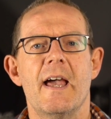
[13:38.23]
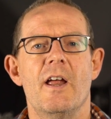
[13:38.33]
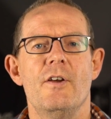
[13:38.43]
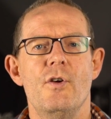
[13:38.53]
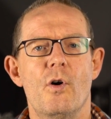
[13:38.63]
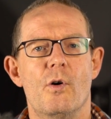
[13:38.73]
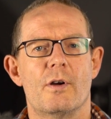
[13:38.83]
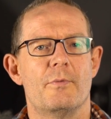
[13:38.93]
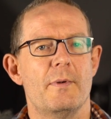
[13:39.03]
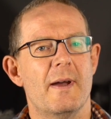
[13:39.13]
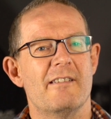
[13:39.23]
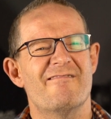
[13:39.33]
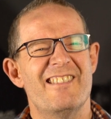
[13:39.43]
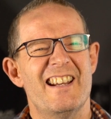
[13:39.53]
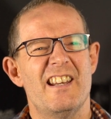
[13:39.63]
Nor could we make
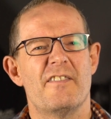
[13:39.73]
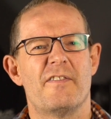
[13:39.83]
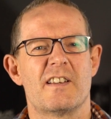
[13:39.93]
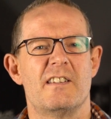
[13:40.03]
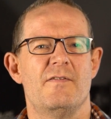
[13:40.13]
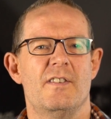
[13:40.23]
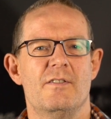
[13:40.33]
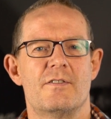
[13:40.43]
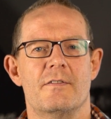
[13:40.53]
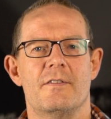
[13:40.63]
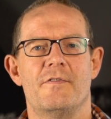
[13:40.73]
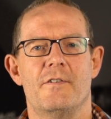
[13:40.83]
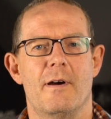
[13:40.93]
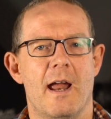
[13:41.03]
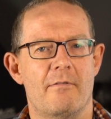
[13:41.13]
really effective use of the
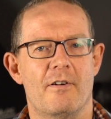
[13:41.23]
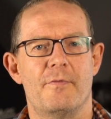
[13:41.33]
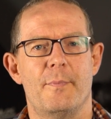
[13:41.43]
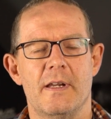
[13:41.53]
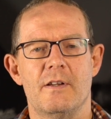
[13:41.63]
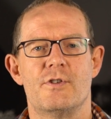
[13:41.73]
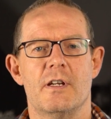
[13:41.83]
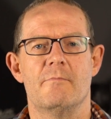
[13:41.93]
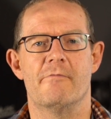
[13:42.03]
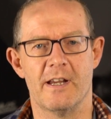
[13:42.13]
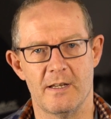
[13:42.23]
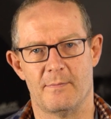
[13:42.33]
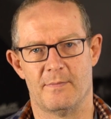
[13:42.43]
four hour off peak cheap rate